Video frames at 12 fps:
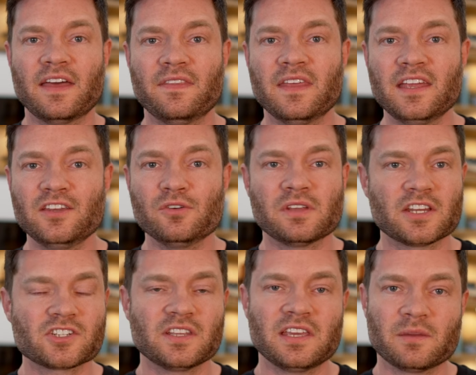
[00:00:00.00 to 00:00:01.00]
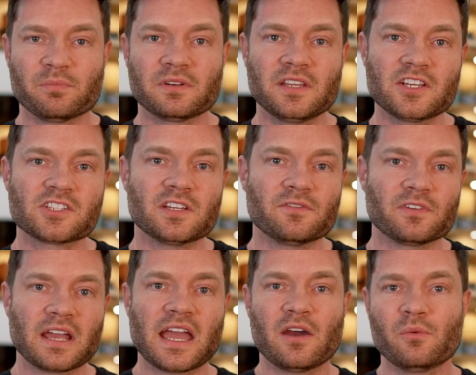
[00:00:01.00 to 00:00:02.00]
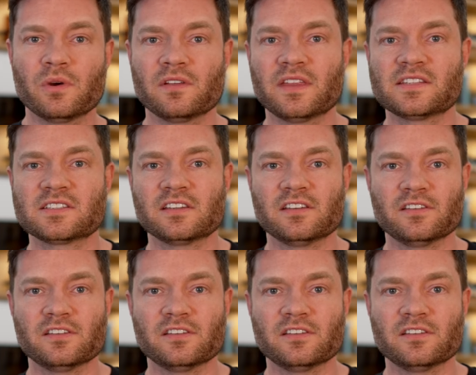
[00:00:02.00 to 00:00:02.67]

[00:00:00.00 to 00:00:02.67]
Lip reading: and then you can actually get a prediction for how well that's gonna